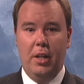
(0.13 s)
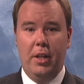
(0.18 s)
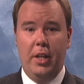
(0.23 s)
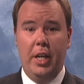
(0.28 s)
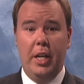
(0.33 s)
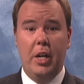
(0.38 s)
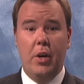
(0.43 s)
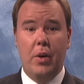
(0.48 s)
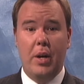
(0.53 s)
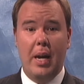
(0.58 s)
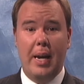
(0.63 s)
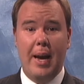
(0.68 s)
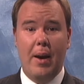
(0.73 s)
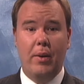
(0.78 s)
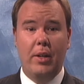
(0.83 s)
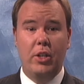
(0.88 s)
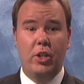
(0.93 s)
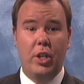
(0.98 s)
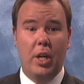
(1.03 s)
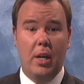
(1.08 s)
The Anoka
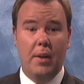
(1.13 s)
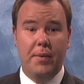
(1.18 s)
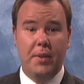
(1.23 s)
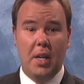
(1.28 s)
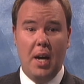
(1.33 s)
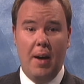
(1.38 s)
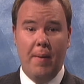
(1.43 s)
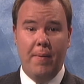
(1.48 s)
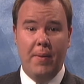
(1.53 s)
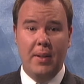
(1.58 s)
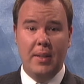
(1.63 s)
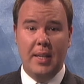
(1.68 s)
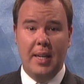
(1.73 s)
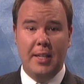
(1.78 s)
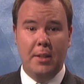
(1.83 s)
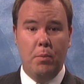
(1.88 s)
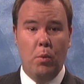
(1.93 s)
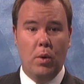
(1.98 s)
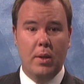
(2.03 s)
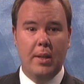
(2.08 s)
County Sheriff's Office
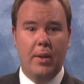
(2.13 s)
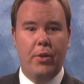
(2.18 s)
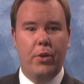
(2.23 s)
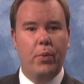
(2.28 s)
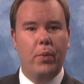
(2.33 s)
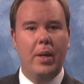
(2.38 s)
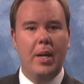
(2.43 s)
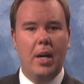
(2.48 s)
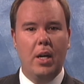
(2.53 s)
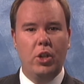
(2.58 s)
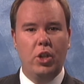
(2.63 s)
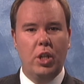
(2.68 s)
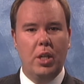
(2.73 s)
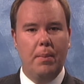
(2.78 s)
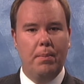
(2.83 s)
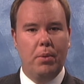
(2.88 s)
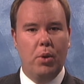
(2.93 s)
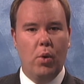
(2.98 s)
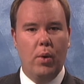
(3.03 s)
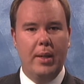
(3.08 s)
has more than 300
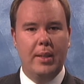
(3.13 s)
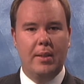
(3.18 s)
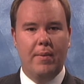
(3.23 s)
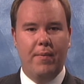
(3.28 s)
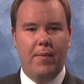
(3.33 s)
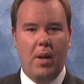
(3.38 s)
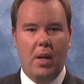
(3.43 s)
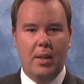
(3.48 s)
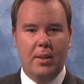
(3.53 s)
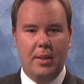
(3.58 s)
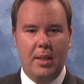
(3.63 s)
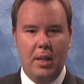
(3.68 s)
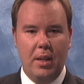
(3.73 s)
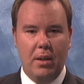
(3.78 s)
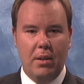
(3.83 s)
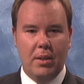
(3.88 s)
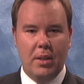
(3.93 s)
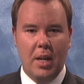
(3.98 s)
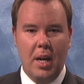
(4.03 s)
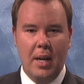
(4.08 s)
employees and
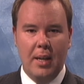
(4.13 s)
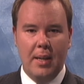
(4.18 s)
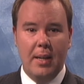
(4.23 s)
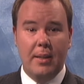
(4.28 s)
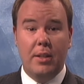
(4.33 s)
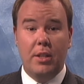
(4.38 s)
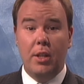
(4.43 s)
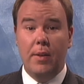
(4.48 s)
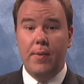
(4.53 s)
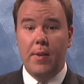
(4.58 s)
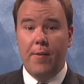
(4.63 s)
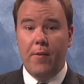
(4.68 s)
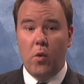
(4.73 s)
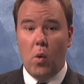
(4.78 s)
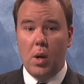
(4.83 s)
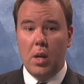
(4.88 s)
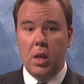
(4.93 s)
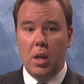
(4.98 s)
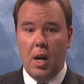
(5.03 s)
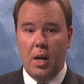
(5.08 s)
volunteers that serve the
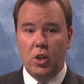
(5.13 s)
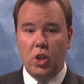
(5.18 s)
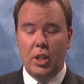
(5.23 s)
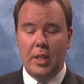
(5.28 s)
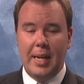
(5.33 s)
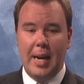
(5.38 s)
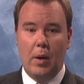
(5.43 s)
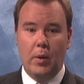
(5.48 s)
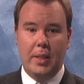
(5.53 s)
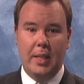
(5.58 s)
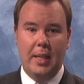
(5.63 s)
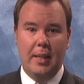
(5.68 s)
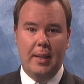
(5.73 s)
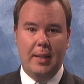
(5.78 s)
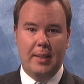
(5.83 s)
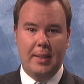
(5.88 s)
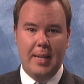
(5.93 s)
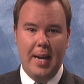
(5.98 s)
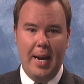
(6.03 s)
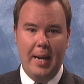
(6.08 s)
fourth largest county in the
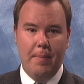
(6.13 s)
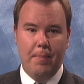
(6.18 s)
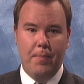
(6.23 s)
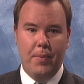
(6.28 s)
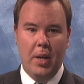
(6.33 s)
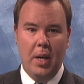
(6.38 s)
state.